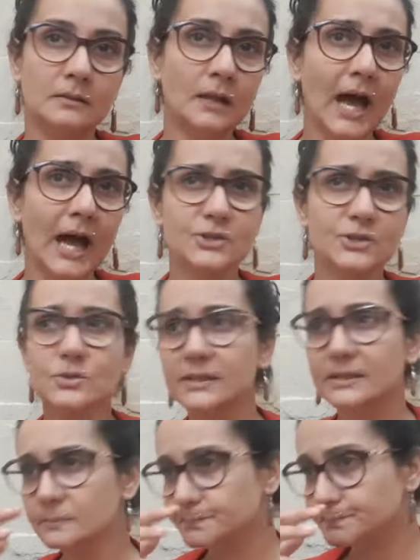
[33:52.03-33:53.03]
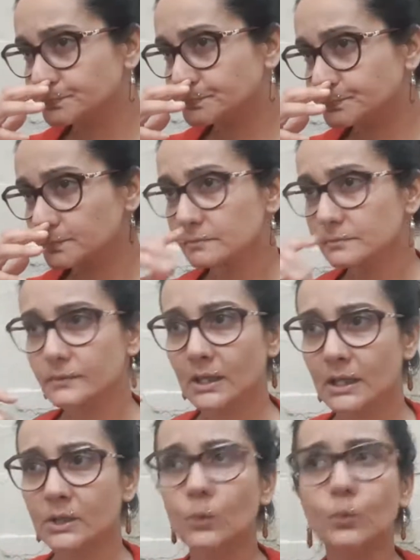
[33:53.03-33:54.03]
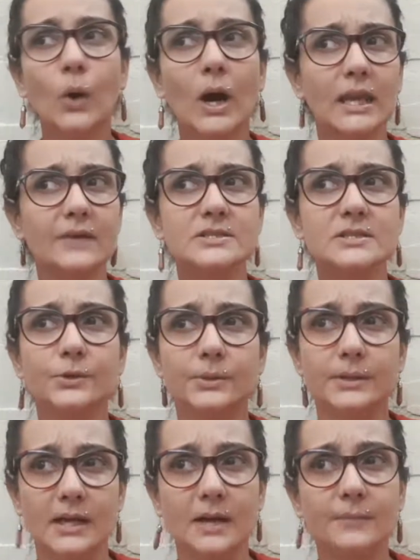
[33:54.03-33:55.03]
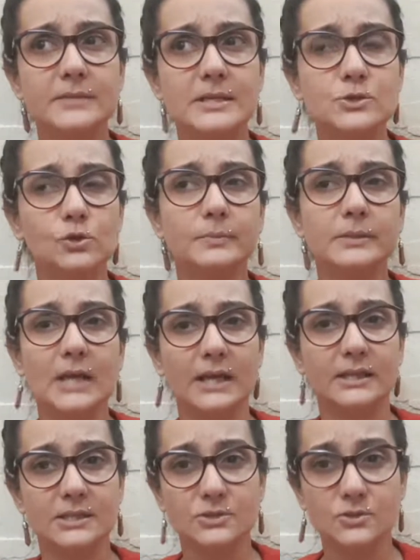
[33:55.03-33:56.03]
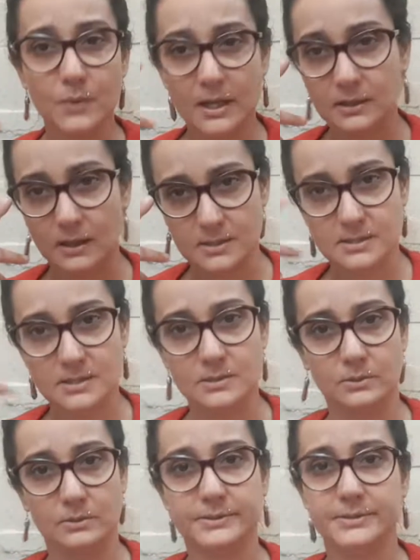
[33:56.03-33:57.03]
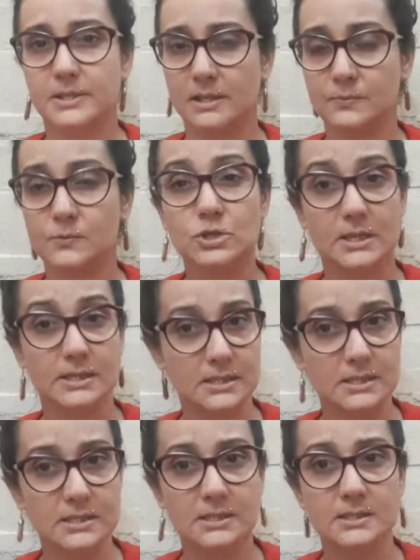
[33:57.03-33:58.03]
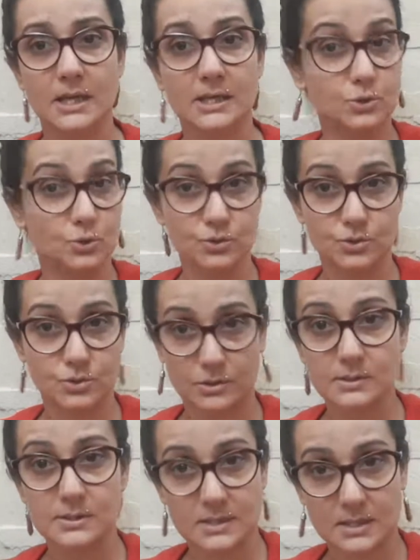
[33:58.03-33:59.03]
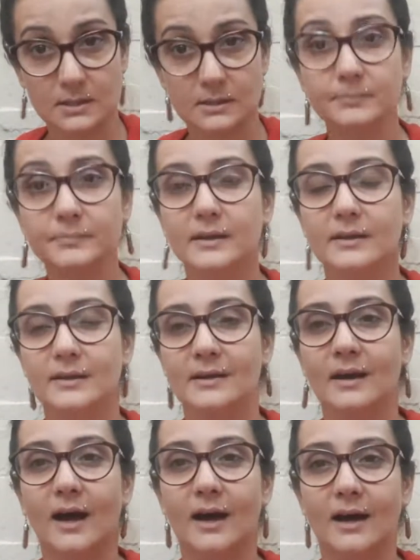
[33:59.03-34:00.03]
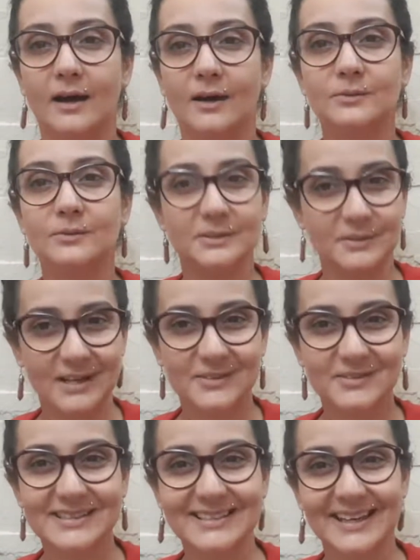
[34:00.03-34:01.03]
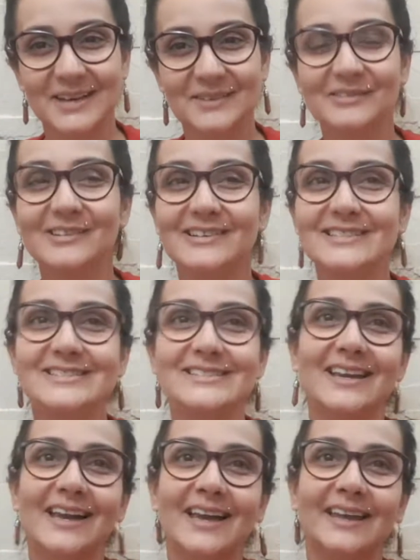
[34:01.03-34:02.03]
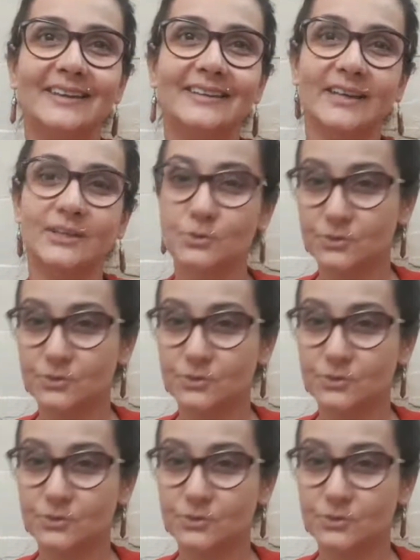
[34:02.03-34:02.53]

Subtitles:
actually, while I was growing up, they told me I need to wear glasses all the time, which I didn't. I don't still. Only when I read and I watch, and I do